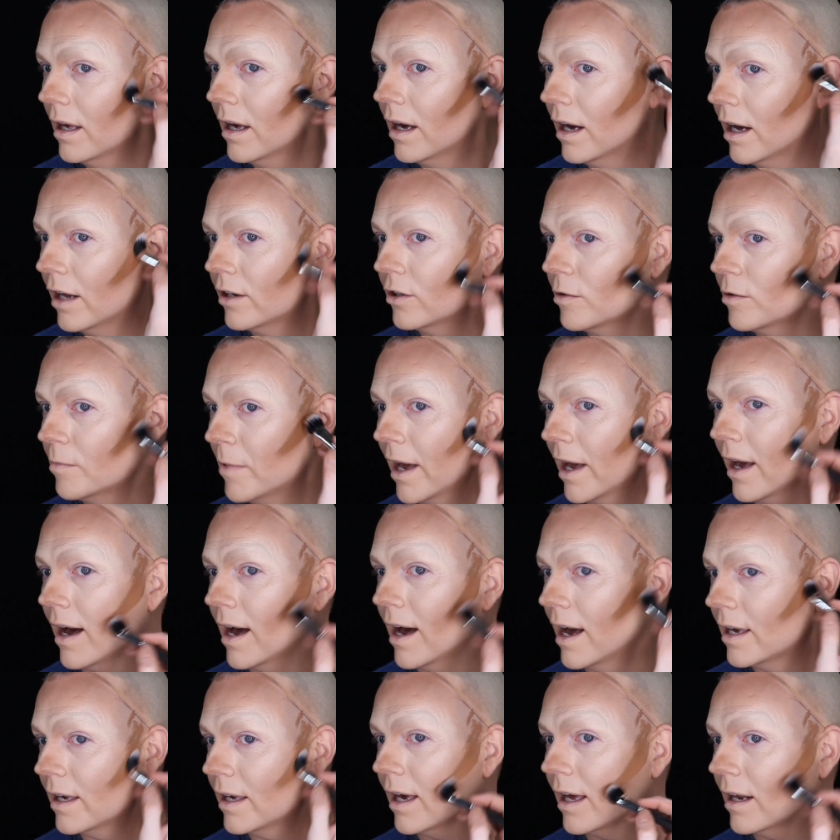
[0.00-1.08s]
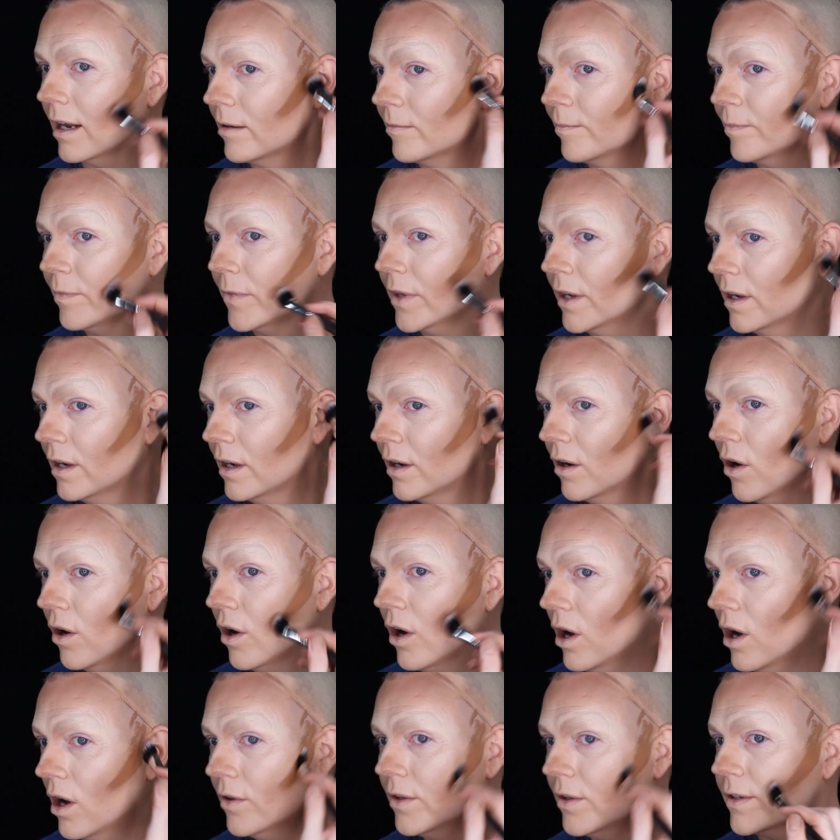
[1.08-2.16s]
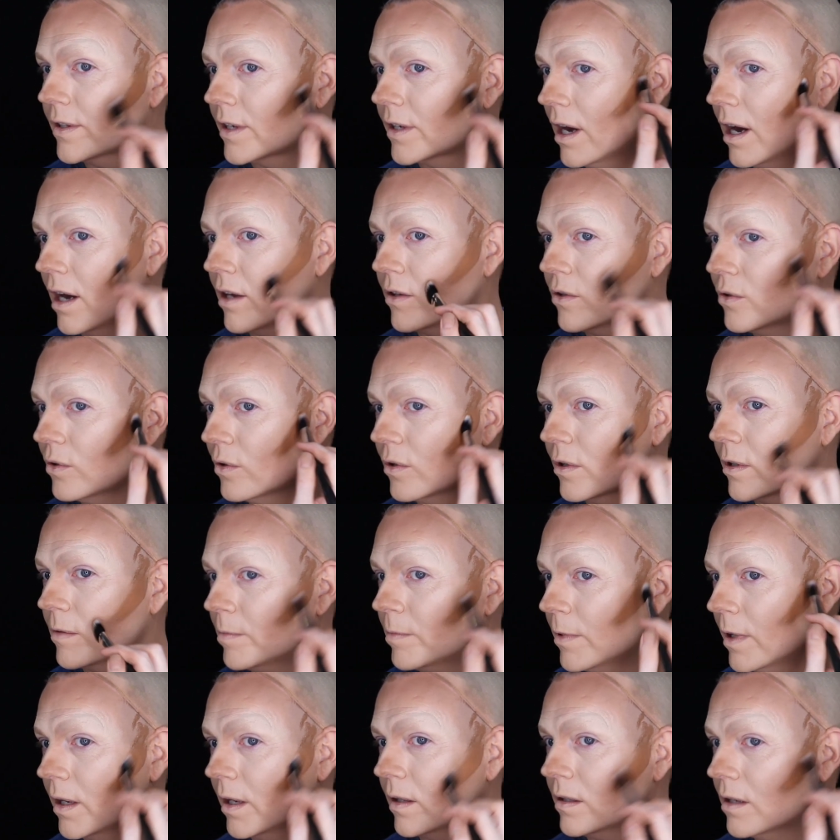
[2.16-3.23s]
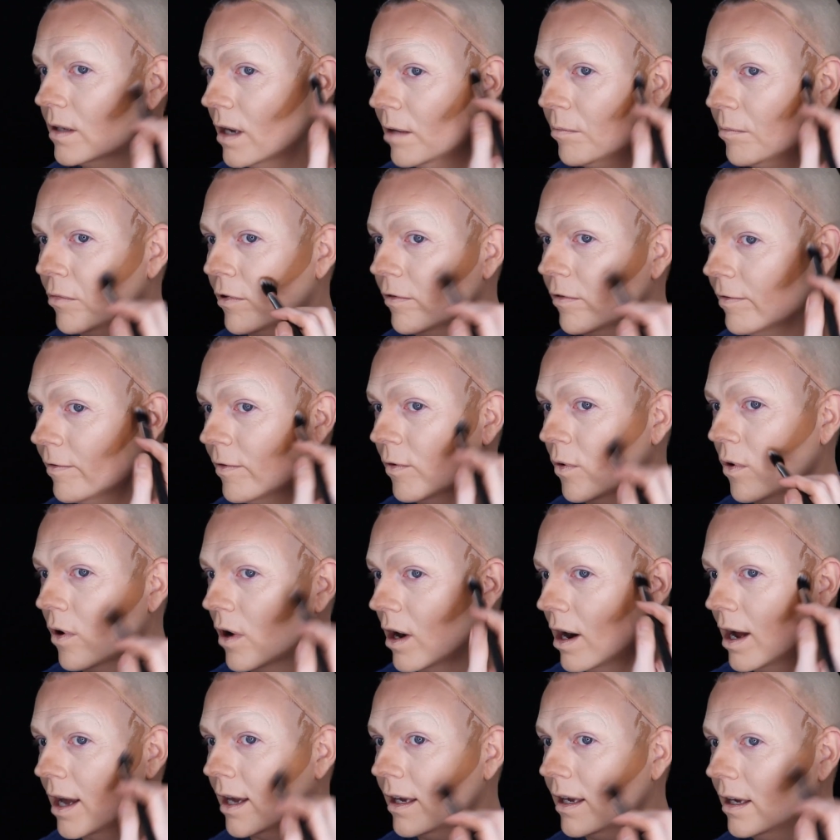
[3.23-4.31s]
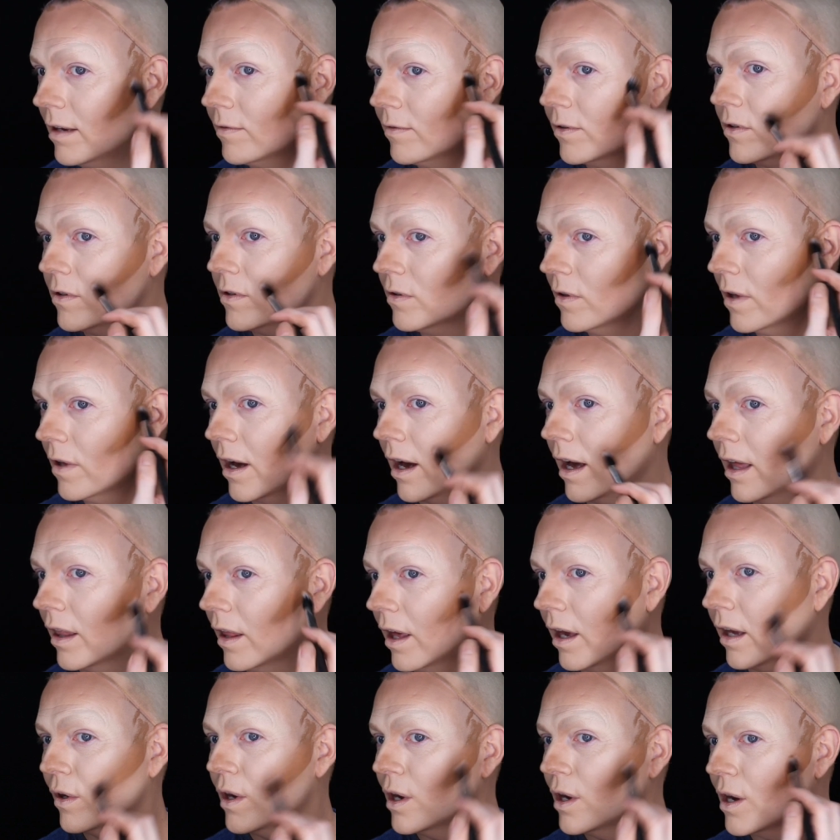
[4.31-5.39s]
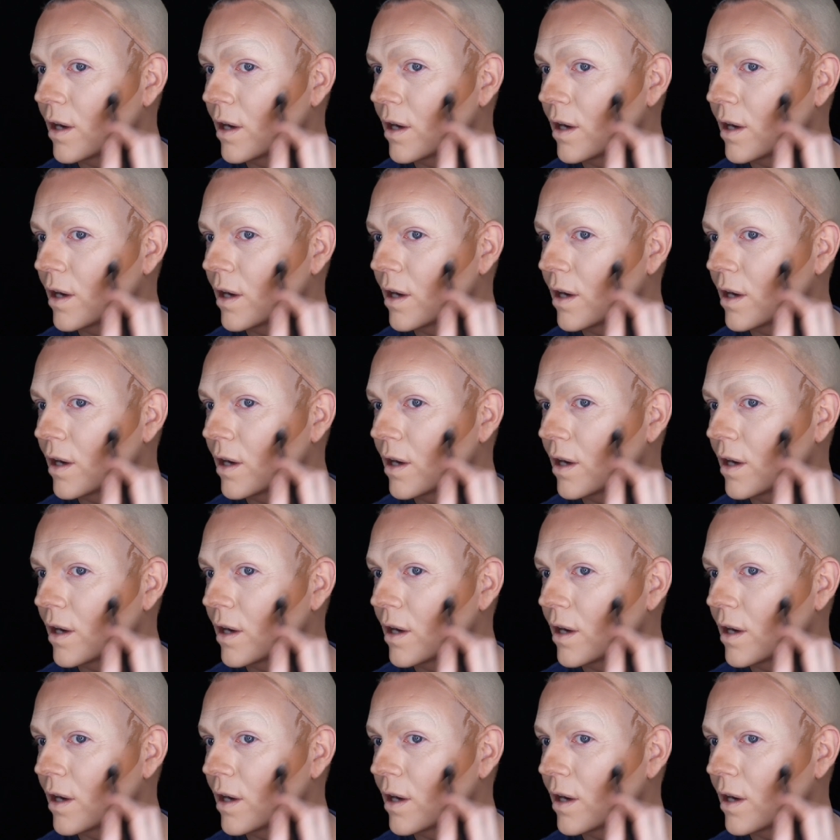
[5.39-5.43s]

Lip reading: under my eye yet. All this contour is being done before I even do the highlight.